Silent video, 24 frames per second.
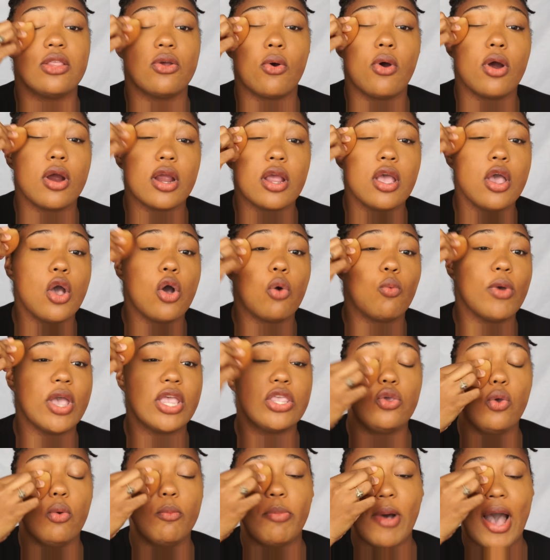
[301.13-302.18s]
or when
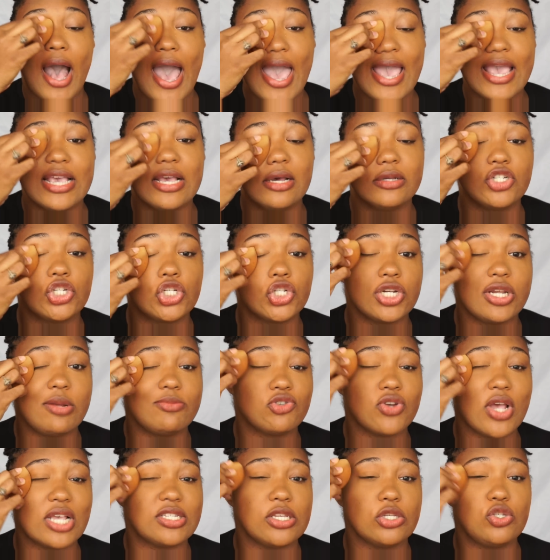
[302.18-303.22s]
you buy cheap
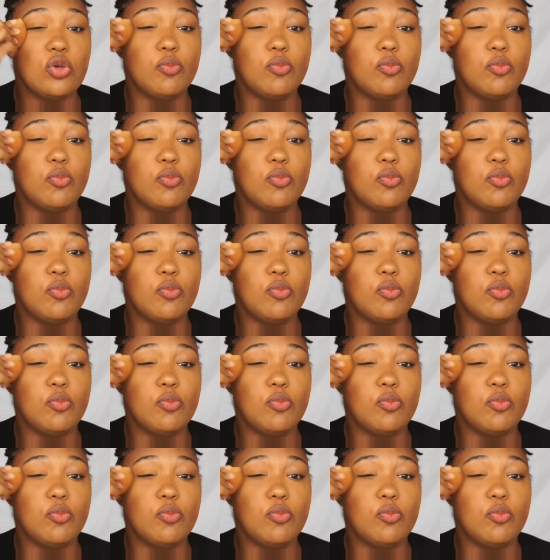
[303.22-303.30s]
dresses,